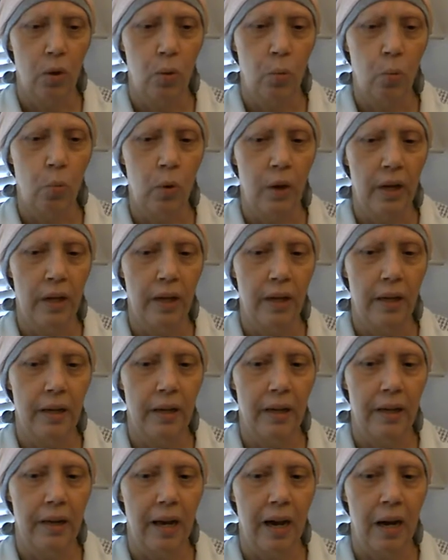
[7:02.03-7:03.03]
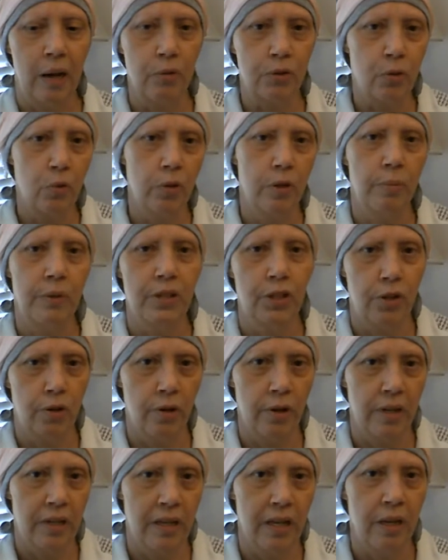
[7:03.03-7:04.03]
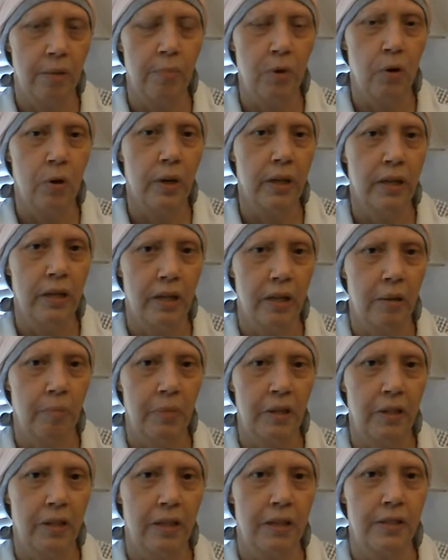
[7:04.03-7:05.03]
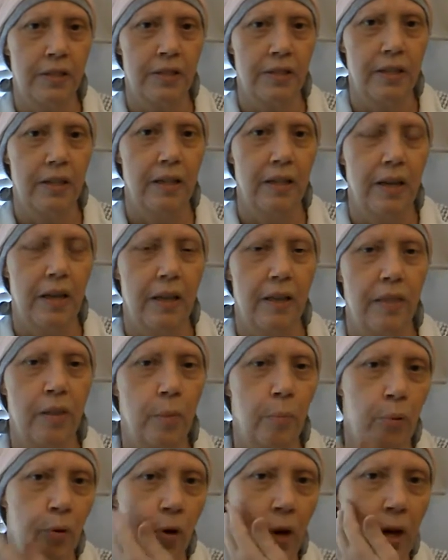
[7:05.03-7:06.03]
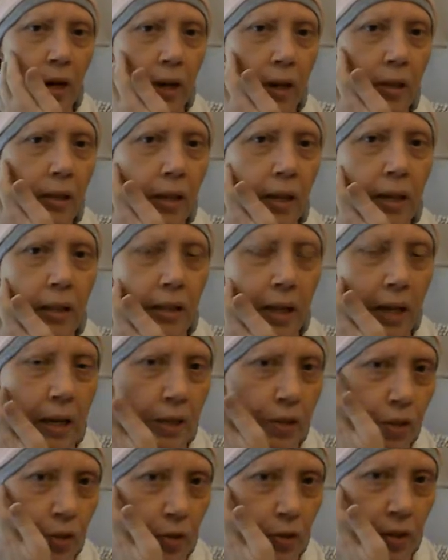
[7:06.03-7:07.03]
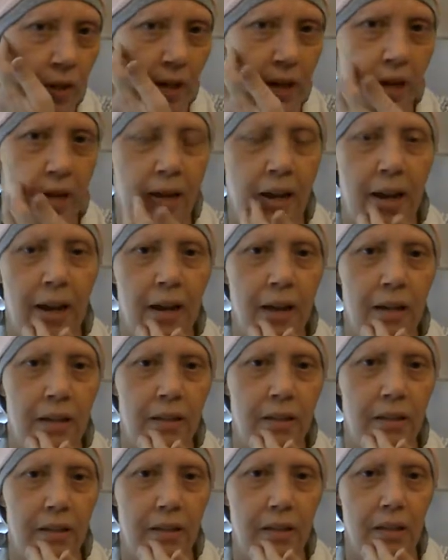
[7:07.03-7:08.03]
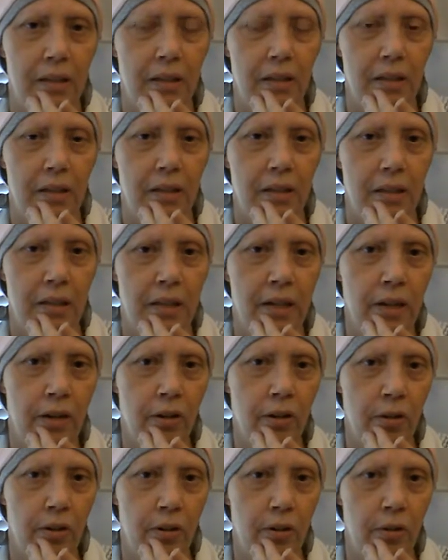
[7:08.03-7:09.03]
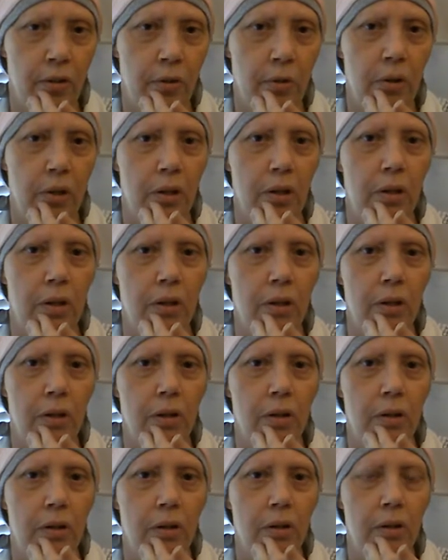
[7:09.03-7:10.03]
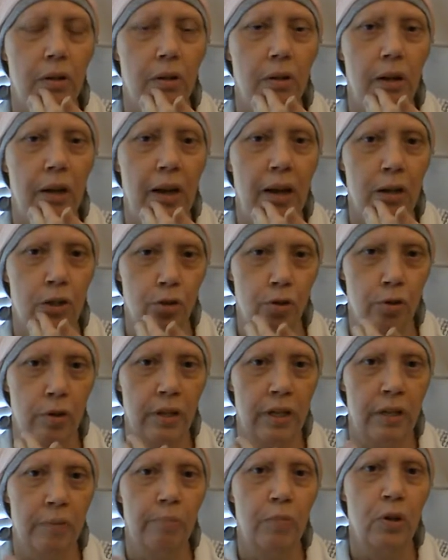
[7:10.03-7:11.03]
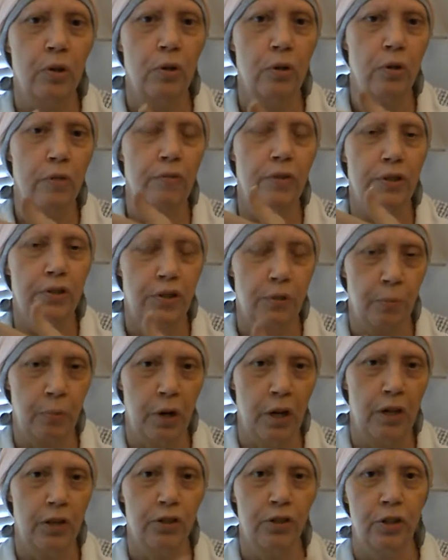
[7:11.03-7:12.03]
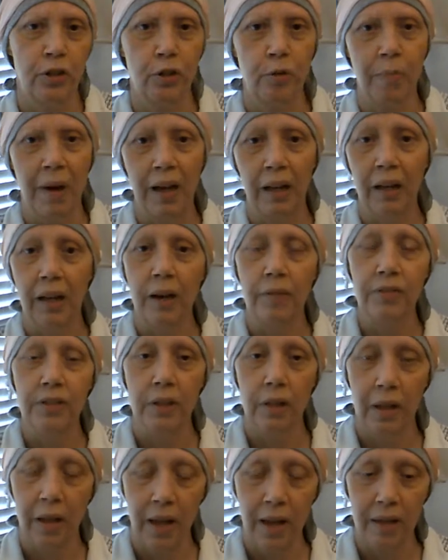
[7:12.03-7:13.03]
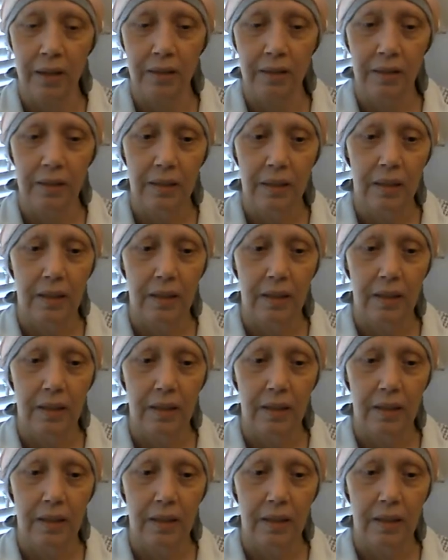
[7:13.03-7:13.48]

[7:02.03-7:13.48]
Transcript: when I was going to be starting chemo again because the parotid gland cancer that I'd had here actually moved and spread to my left lung.